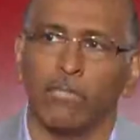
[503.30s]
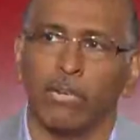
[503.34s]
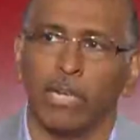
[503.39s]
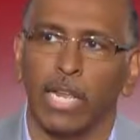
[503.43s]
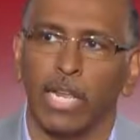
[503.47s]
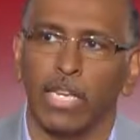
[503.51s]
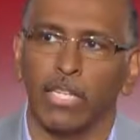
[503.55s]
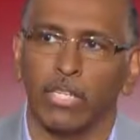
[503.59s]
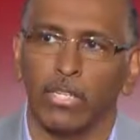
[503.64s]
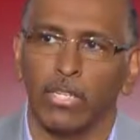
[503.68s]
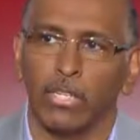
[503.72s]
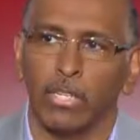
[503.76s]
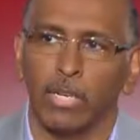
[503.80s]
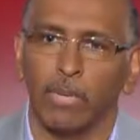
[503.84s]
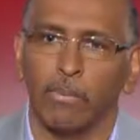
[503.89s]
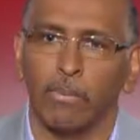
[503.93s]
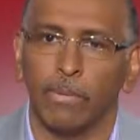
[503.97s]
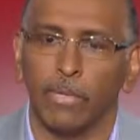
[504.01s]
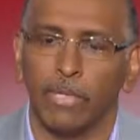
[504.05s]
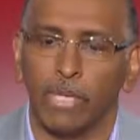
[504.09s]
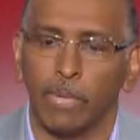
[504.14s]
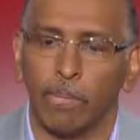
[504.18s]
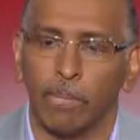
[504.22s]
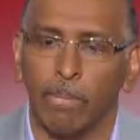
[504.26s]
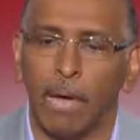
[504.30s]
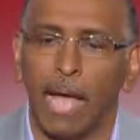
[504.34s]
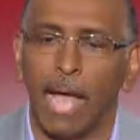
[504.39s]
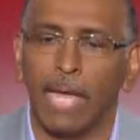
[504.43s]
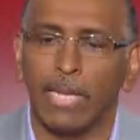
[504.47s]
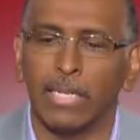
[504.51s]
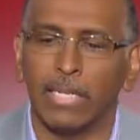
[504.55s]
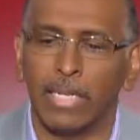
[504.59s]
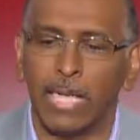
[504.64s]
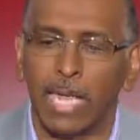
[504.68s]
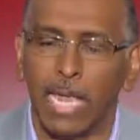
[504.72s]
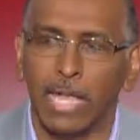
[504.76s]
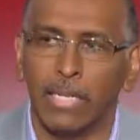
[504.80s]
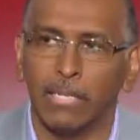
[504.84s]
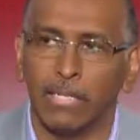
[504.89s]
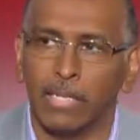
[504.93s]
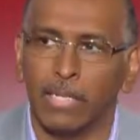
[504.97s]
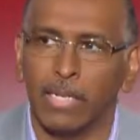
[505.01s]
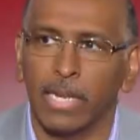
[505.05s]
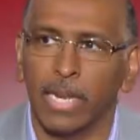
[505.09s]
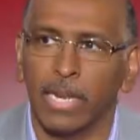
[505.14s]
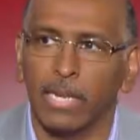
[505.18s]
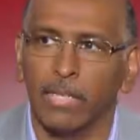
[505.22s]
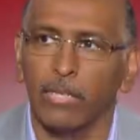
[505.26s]
the relationship, is that Biden's
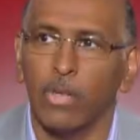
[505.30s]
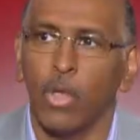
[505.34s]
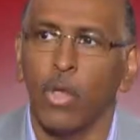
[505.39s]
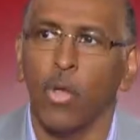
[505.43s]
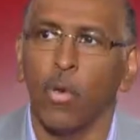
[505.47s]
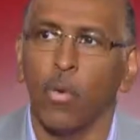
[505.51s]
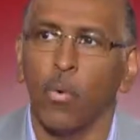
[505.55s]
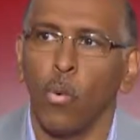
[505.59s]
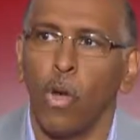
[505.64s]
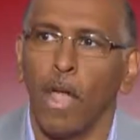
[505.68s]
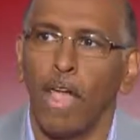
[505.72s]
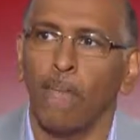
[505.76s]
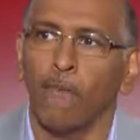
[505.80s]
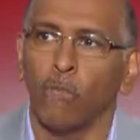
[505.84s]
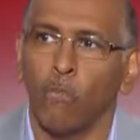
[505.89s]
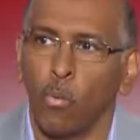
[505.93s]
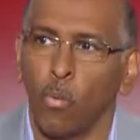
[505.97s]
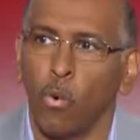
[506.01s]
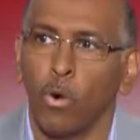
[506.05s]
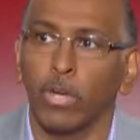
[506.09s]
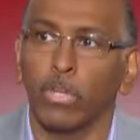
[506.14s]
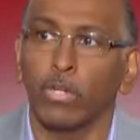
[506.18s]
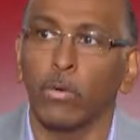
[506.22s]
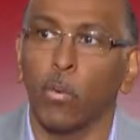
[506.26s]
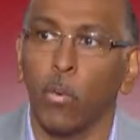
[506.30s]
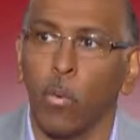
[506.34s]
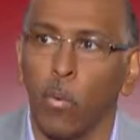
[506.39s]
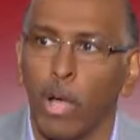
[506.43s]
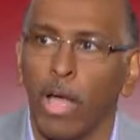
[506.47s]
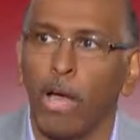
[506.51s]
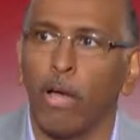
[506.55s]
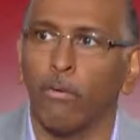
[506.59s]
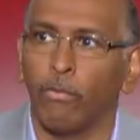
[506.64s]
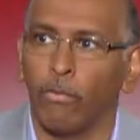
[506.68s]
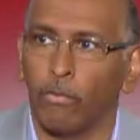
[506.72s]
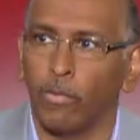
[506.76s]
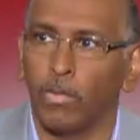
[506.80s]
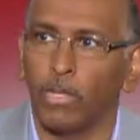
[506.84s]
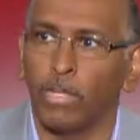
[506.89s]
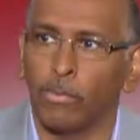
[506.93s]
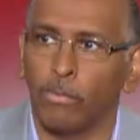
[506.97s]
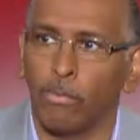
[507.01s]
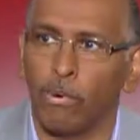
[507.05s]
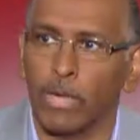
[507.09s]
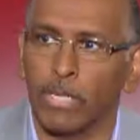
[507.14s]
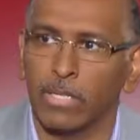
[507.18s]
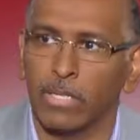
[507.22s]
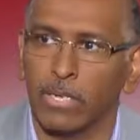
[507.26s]
instincts have worked well for
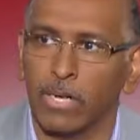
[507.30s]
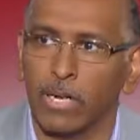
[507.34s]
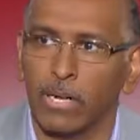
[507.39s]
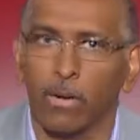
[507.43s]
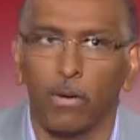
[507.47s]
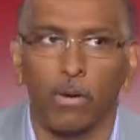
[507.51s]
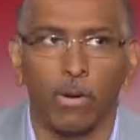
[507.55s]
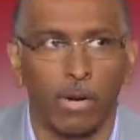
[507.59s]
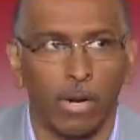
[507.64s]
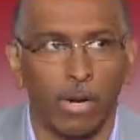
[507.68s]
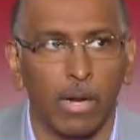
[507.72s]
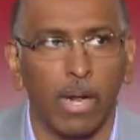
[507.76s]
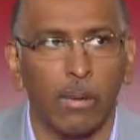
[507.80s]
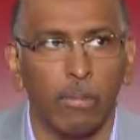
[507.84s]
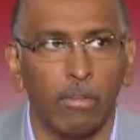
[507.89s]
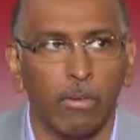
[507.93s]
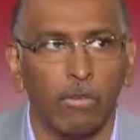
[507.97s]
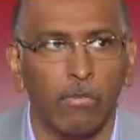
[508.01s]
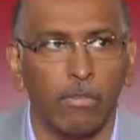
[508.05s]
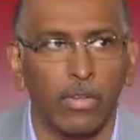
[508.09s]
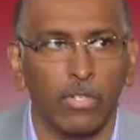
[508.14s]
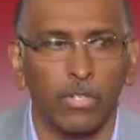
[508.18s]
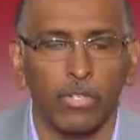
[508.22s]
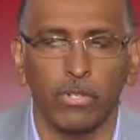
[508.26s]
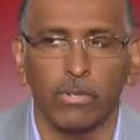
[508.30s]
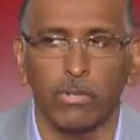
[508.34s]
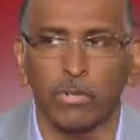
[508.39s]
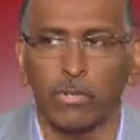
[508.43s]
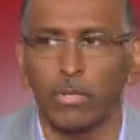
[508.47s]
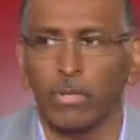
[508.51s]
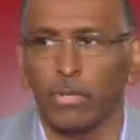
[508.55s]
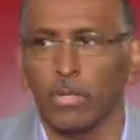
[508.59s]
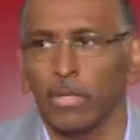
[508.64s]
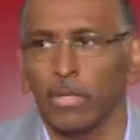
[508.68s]
this president on a number of issues.